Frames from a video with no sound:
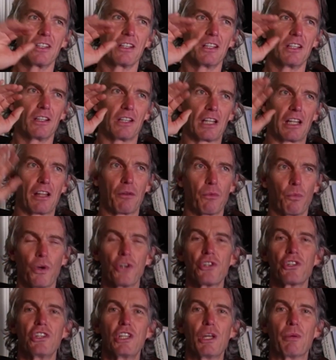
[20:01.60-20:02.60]
like
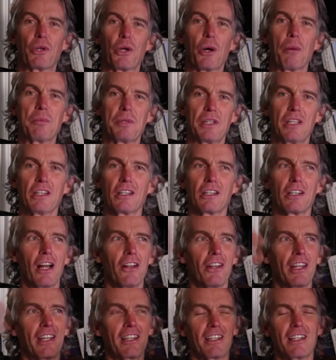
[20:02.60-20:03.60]
wishing you were up here, I
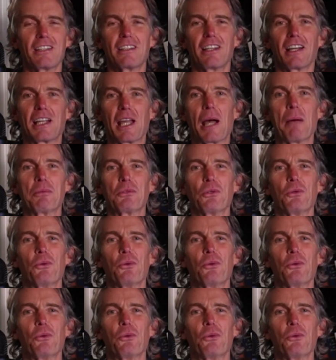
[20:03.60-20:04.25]
liken it to a capital